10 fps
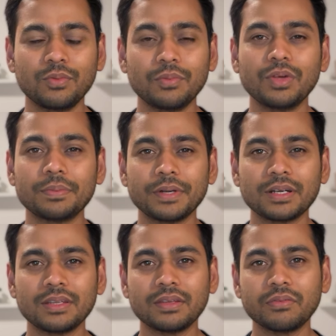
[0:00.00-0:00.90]
when we are
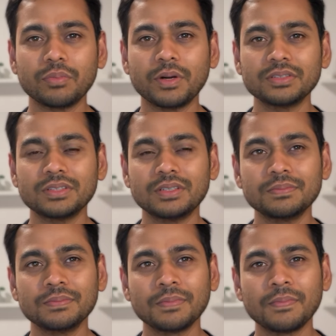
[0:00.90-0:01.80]
practicing Vipassana
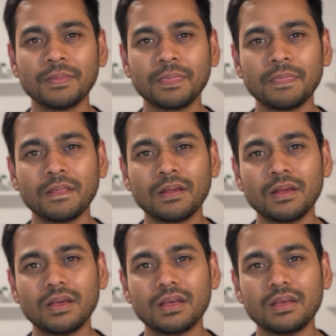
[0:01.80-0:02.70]

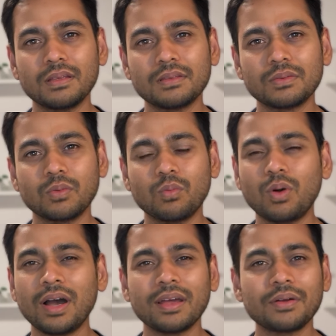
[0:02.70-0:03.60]
is
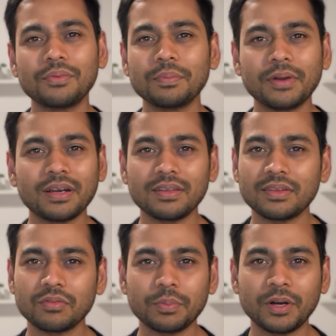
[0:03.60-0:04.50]
why are we
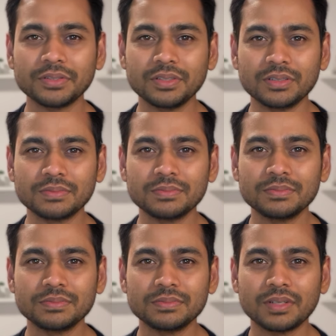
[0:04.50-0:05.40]
practicing Vipassana,
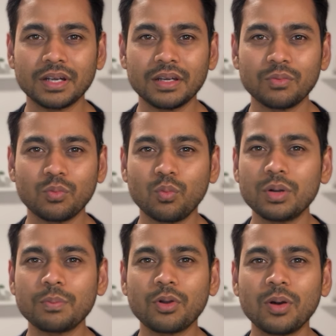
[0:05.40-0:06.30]
right?
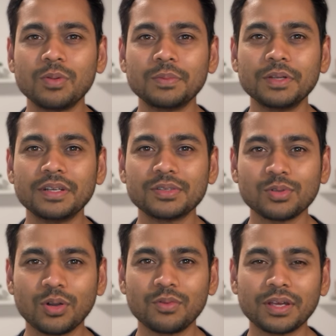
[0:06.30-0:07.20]
What problem it is
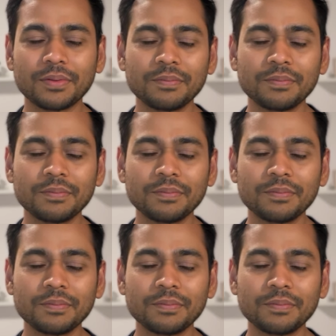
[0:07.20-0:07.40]
solving?